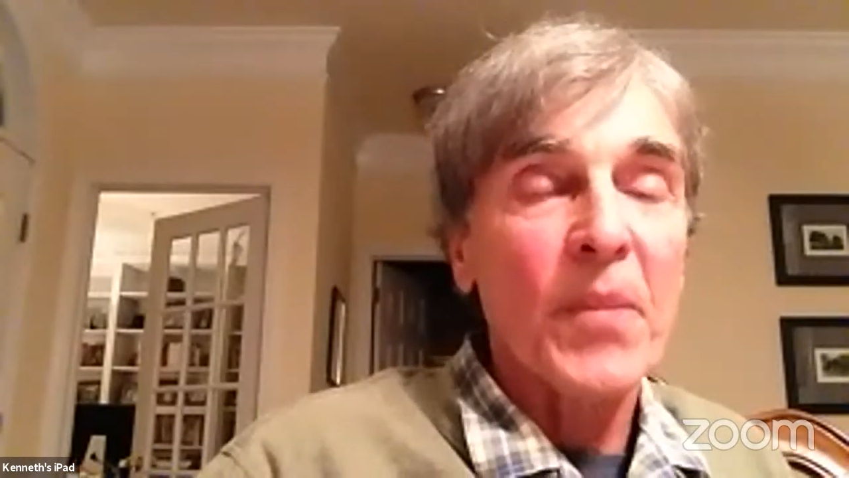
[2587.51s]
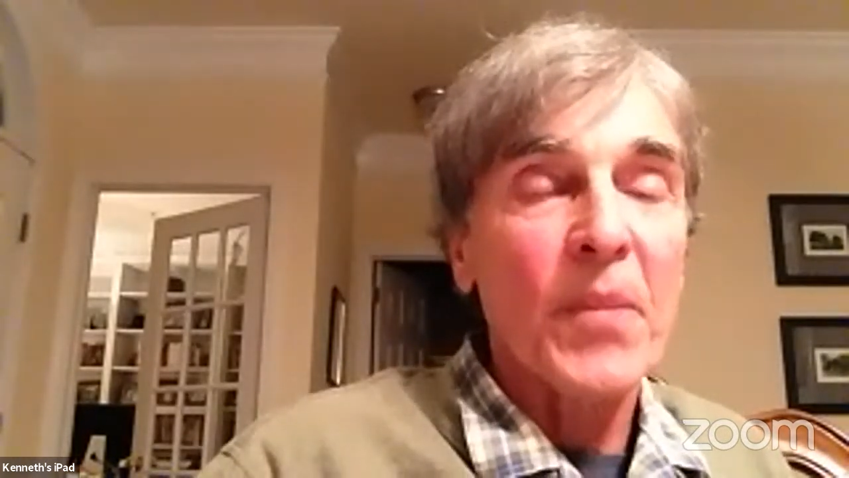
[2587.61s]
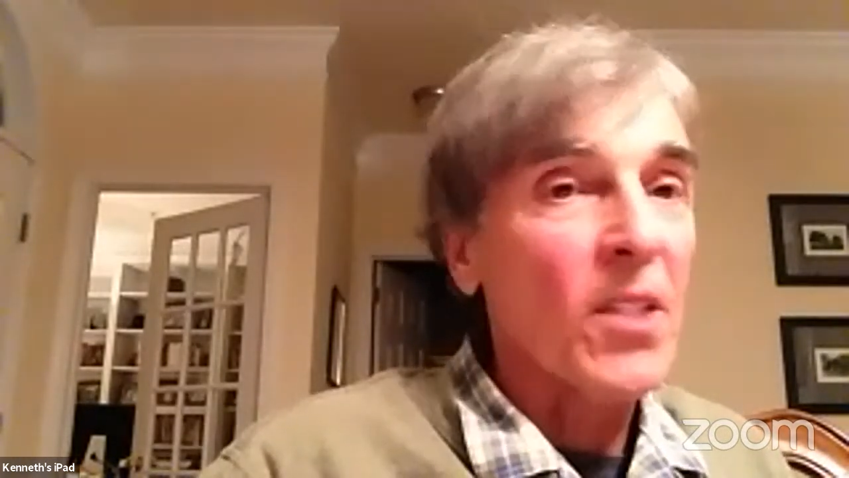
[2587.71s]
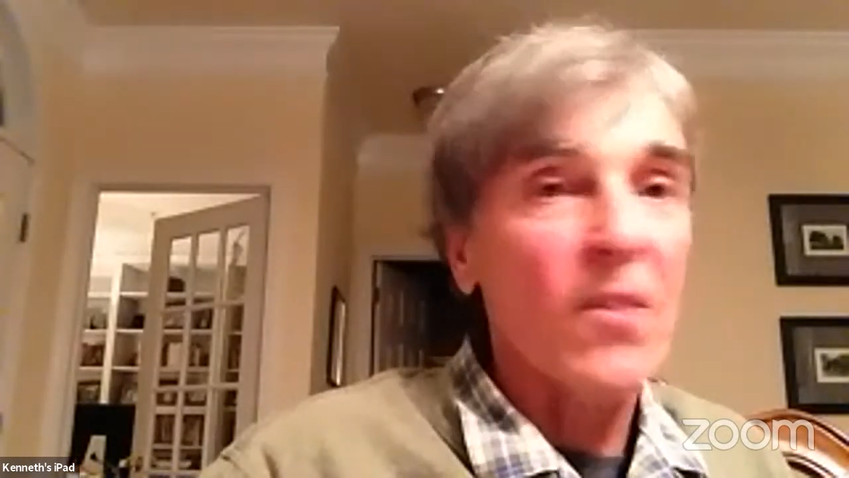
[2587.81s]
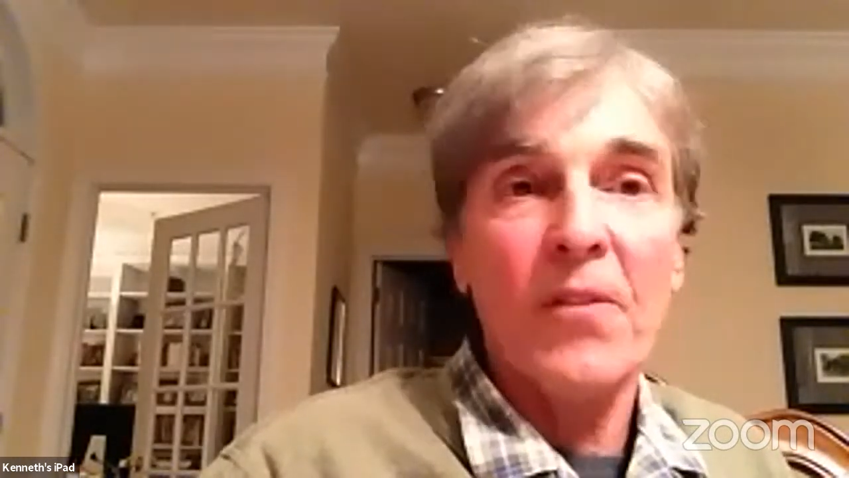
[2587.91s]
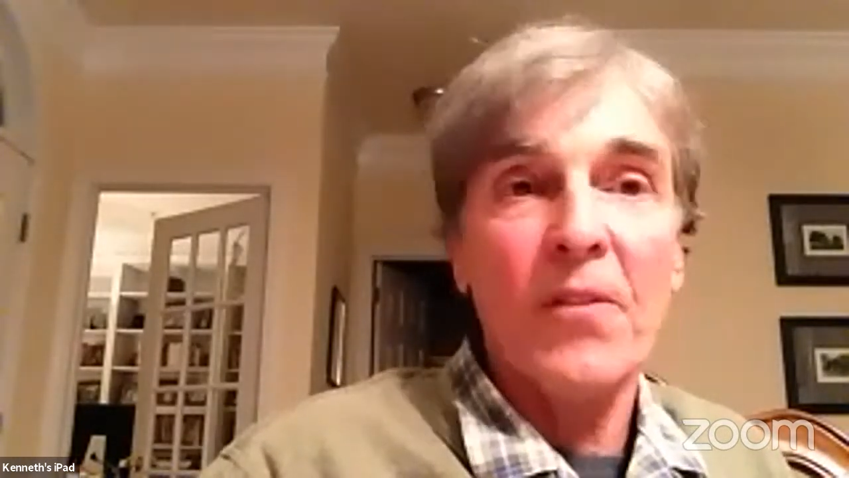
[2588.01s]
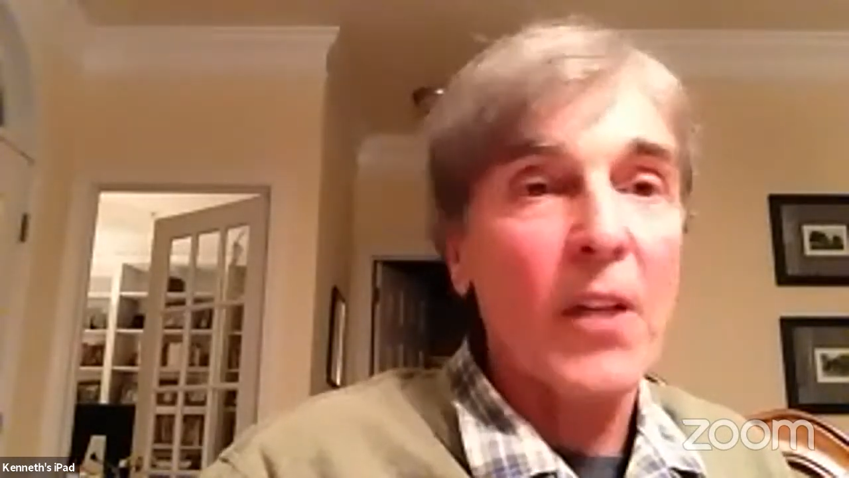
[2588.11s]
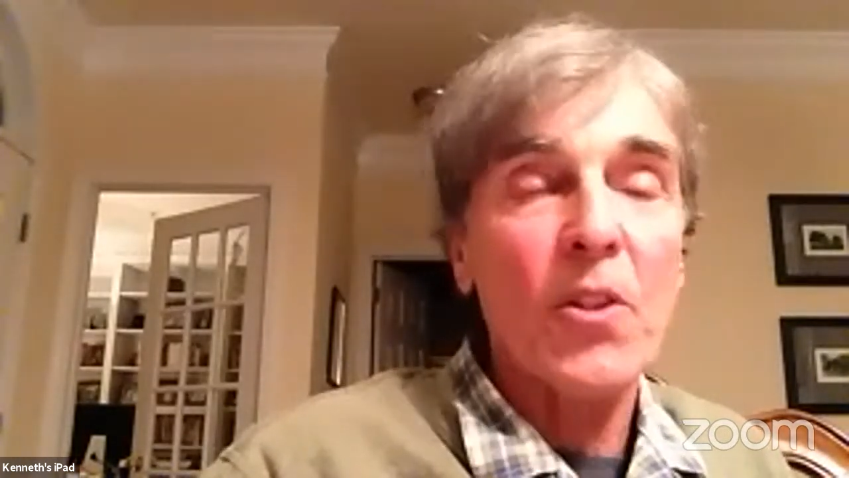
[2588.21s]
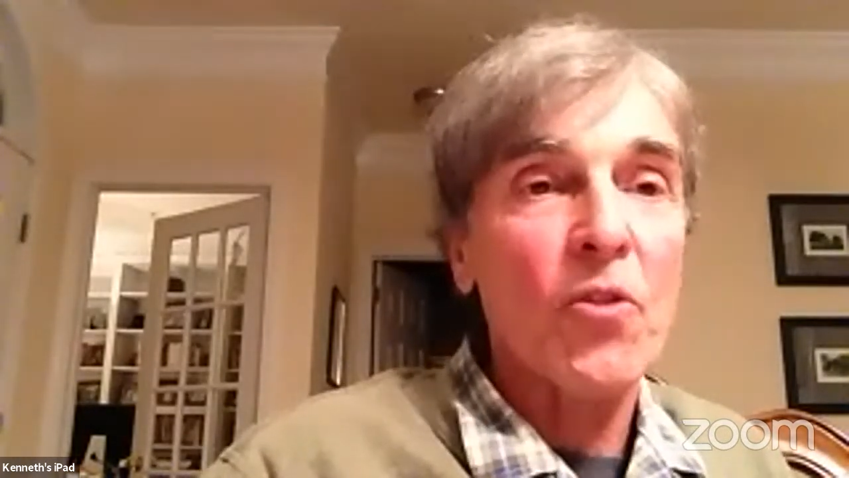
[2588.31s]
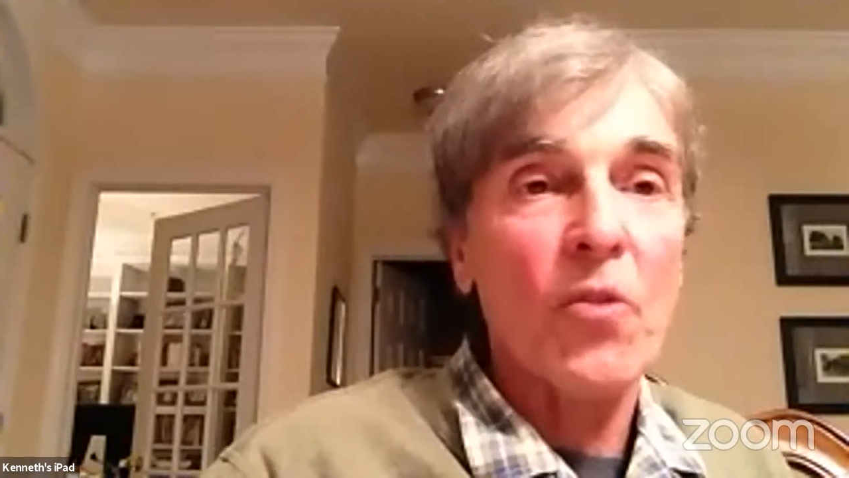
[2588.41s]
has a
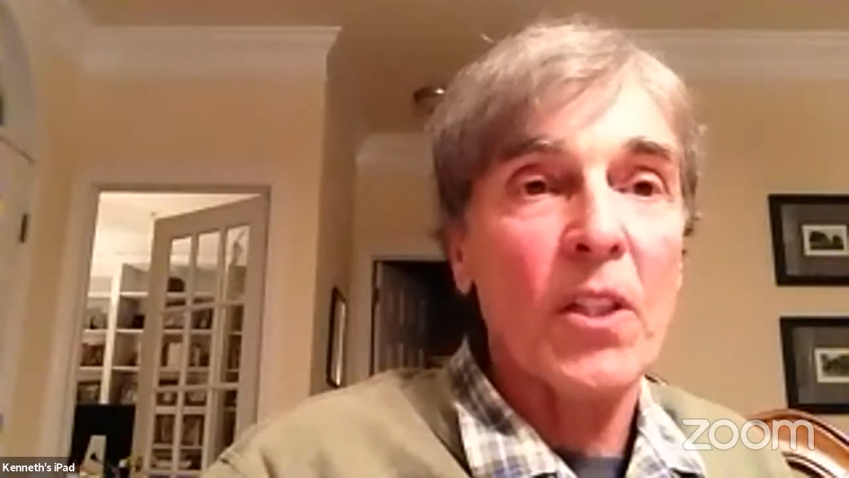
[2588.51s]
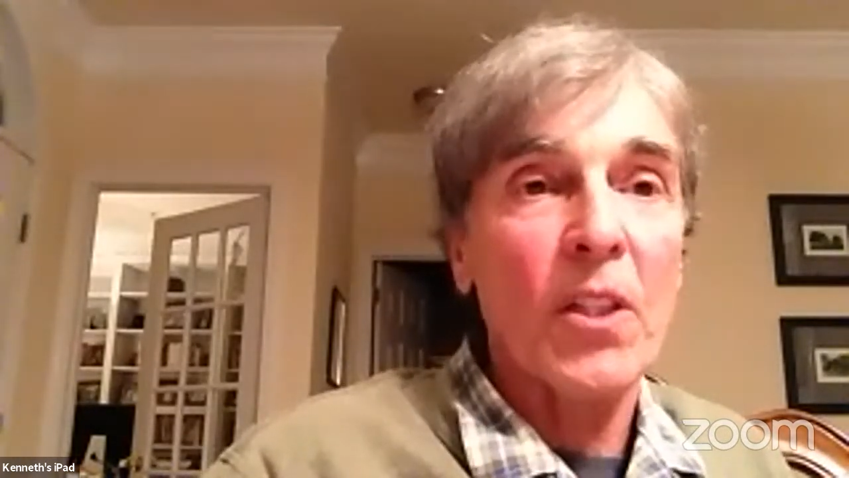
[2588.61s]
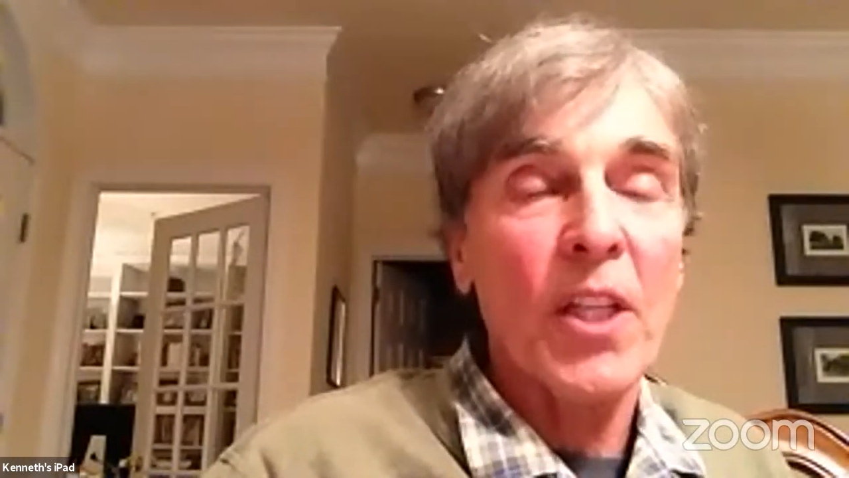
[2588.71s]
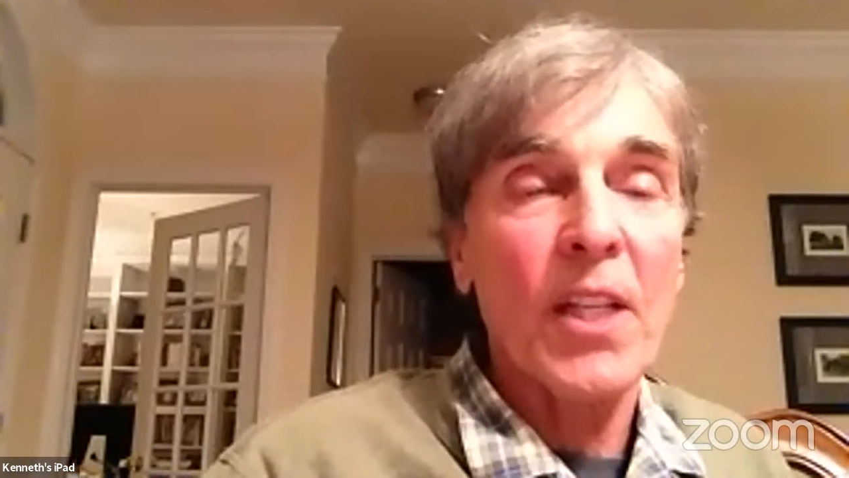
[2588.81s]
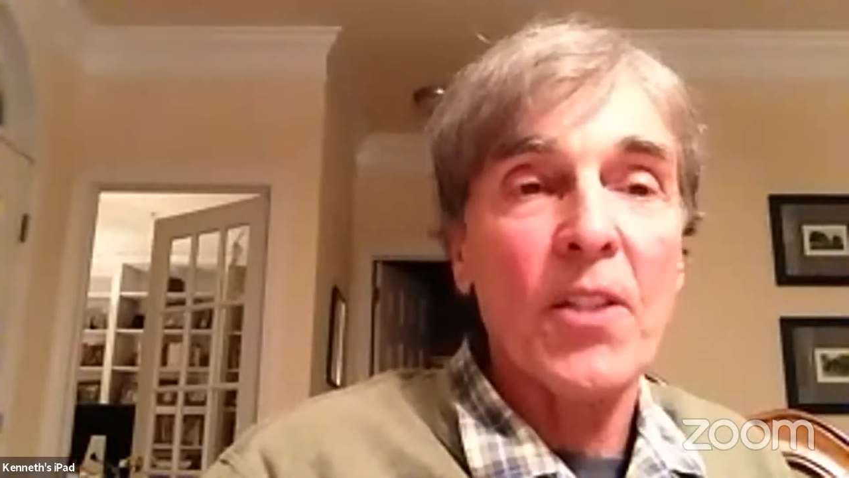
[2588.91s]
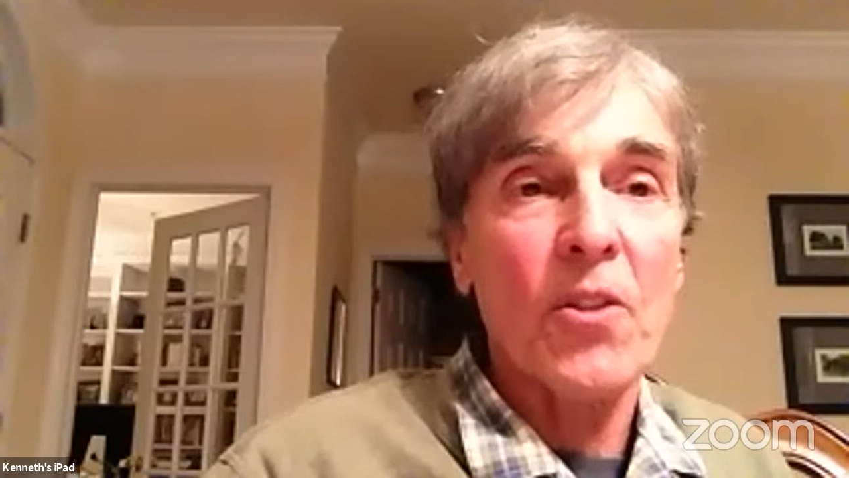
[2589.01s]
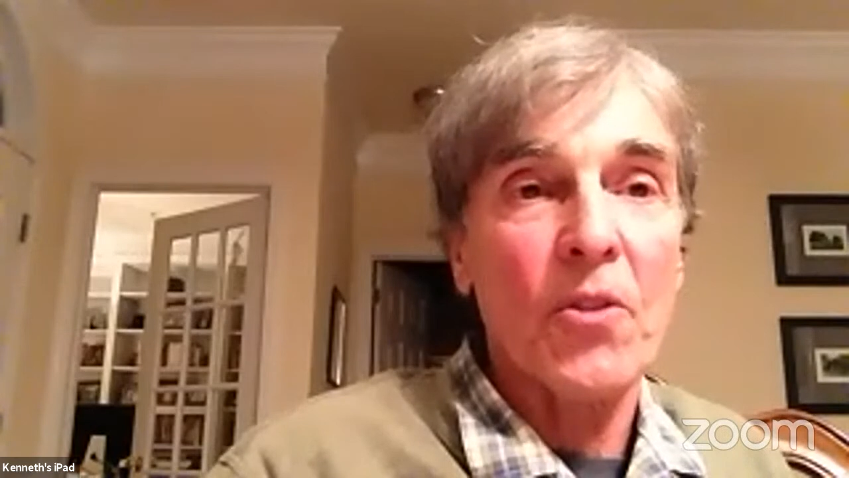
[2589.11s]
very strong chance that